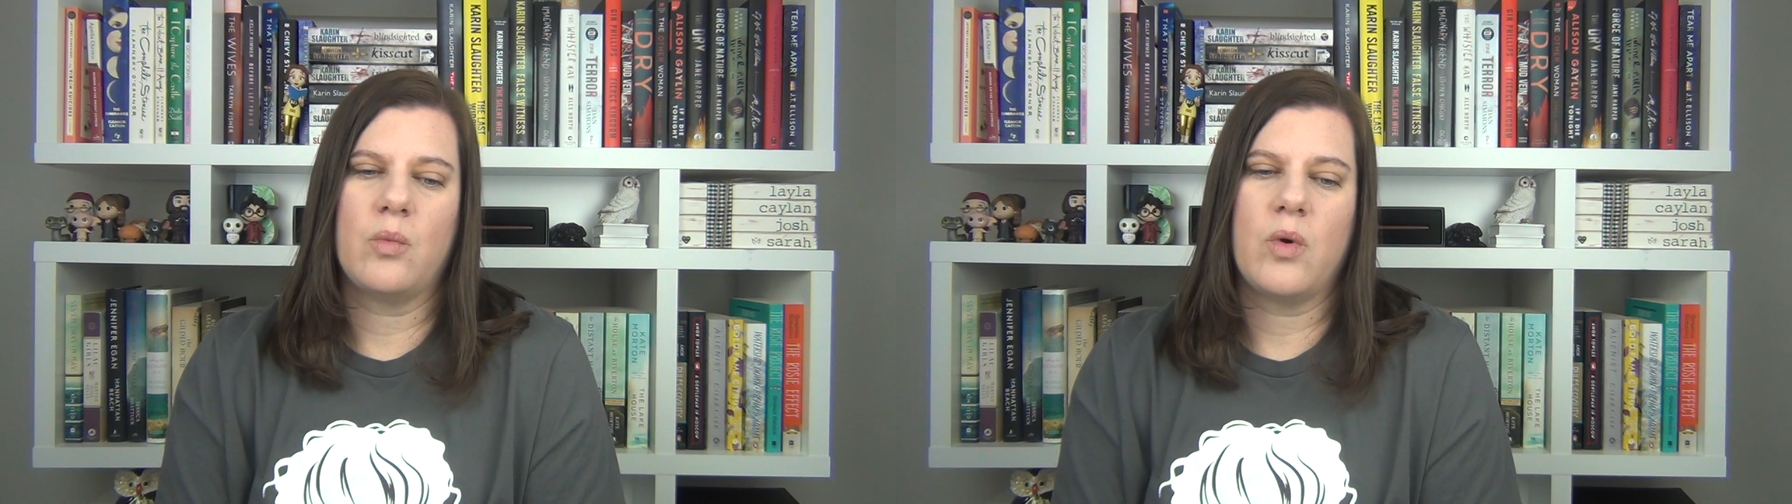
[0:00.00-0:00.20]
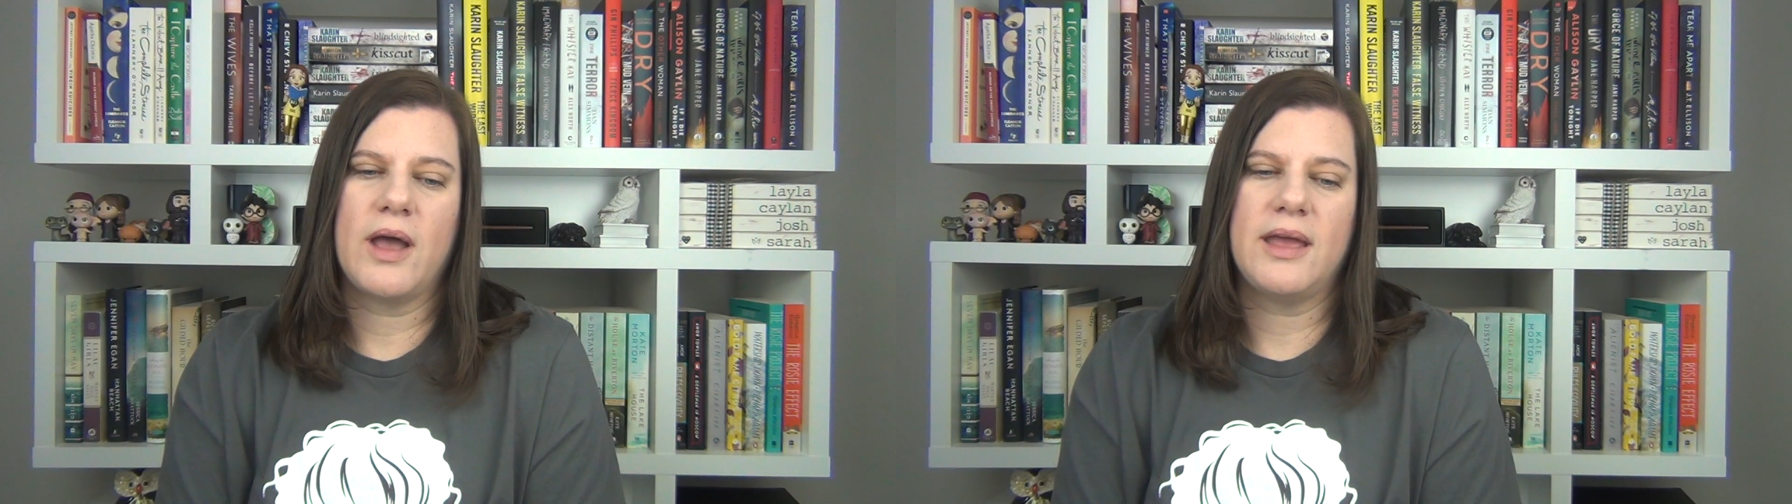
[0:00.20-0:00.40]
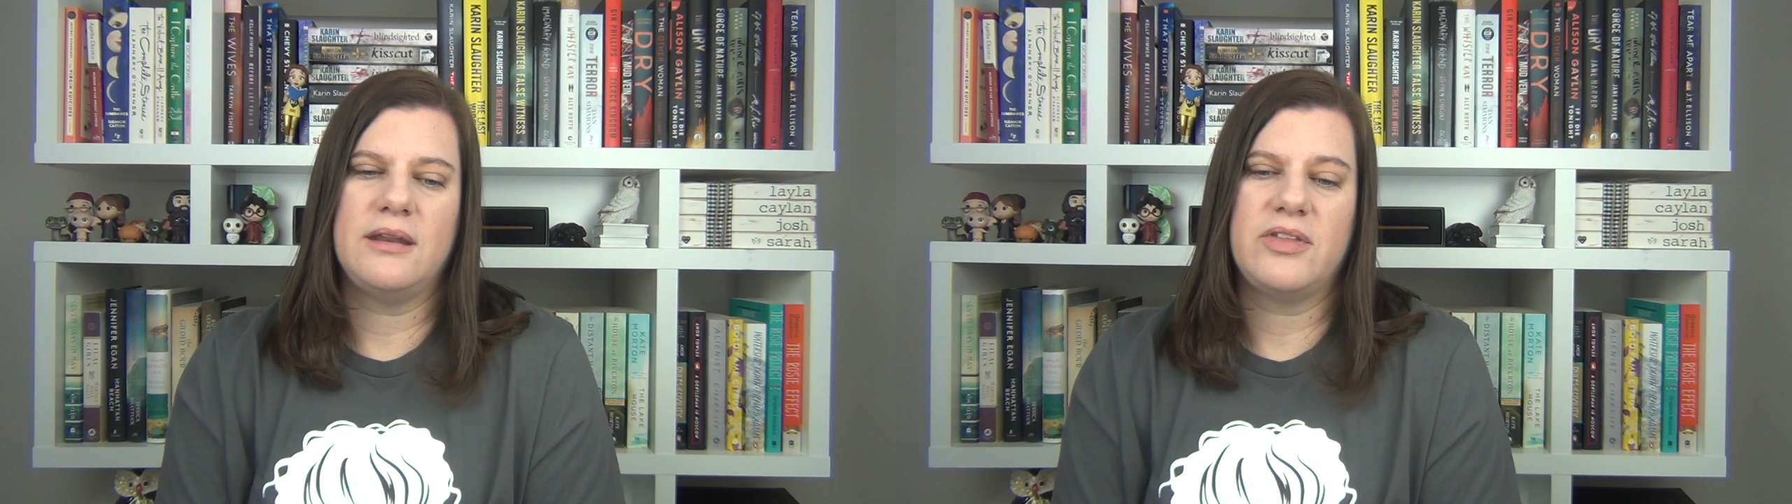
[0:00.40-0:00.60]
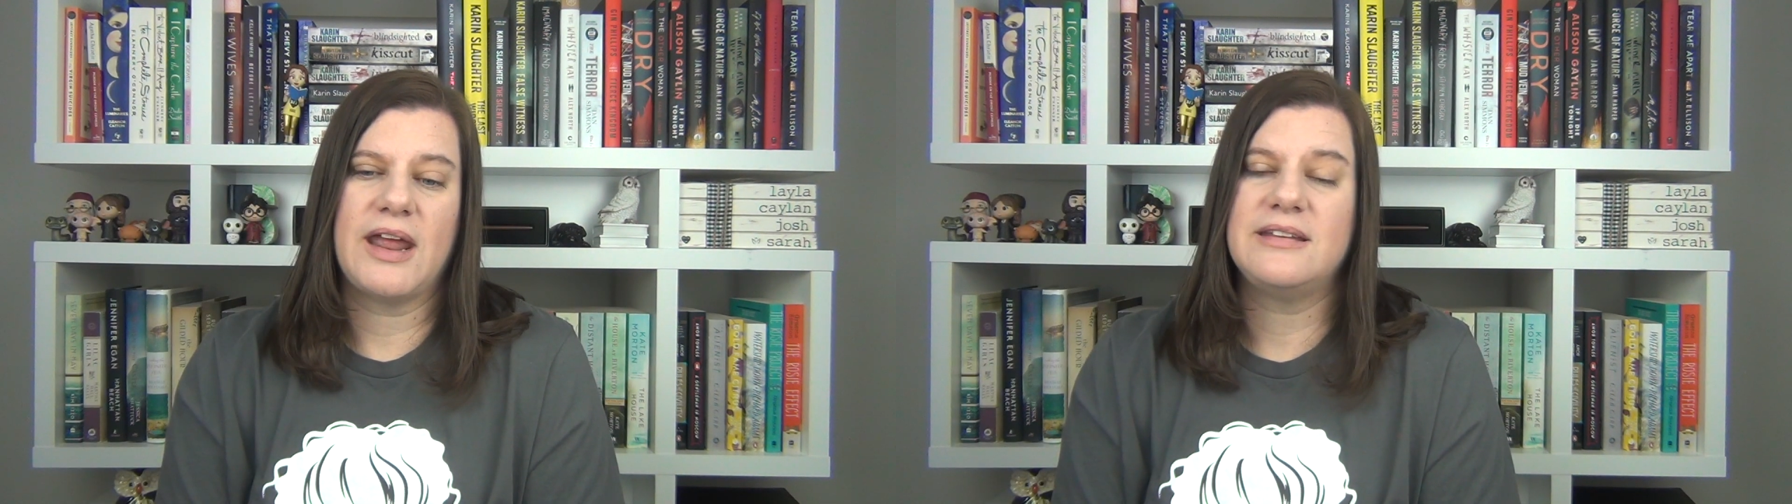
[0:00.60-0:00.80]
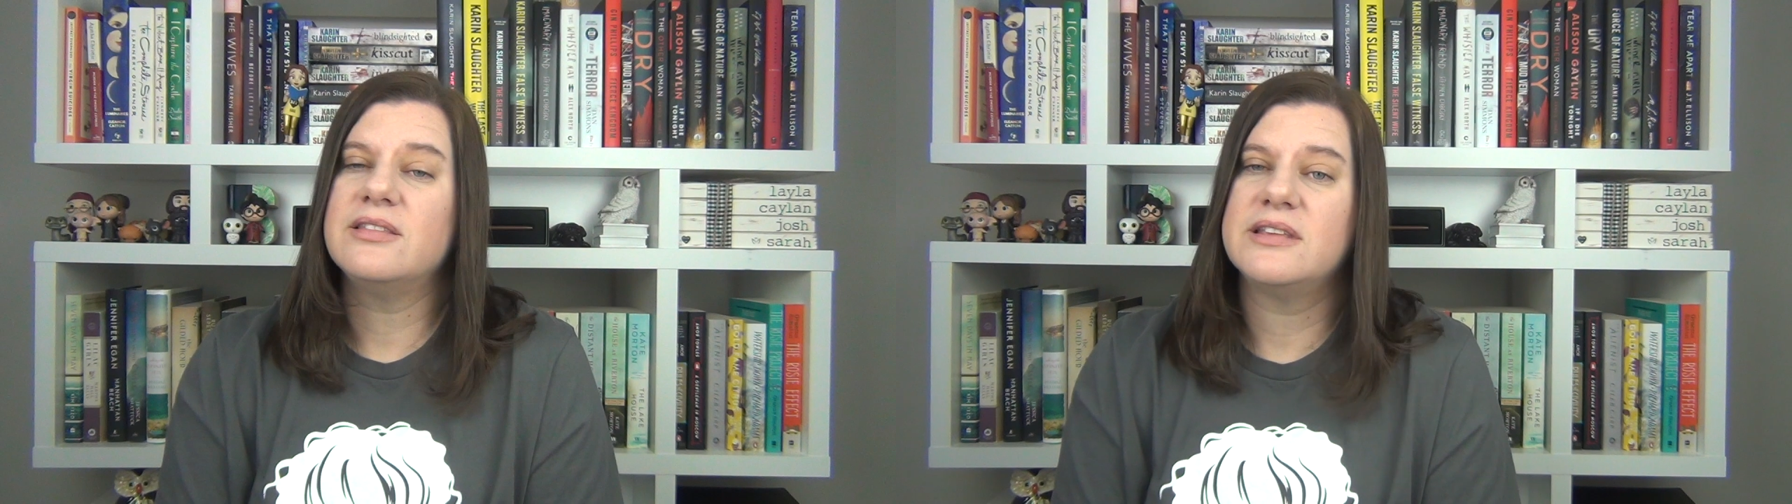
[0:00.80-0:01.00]
one that
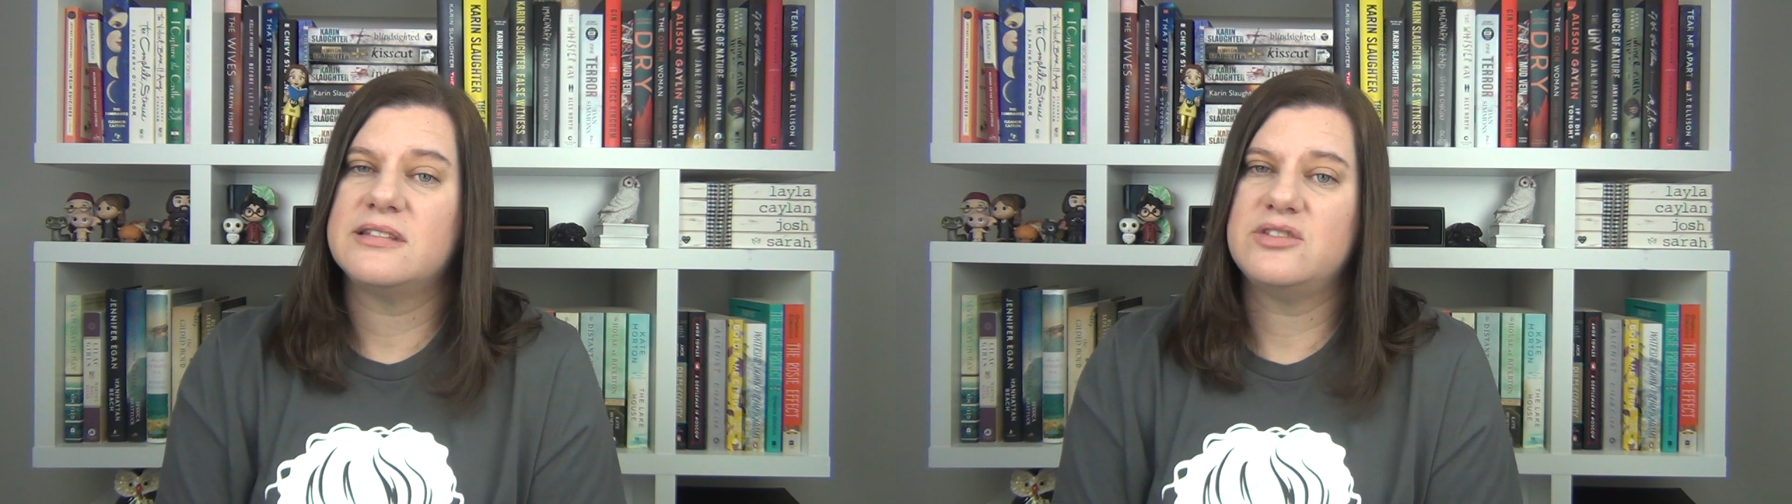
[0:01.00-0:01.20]
I did listen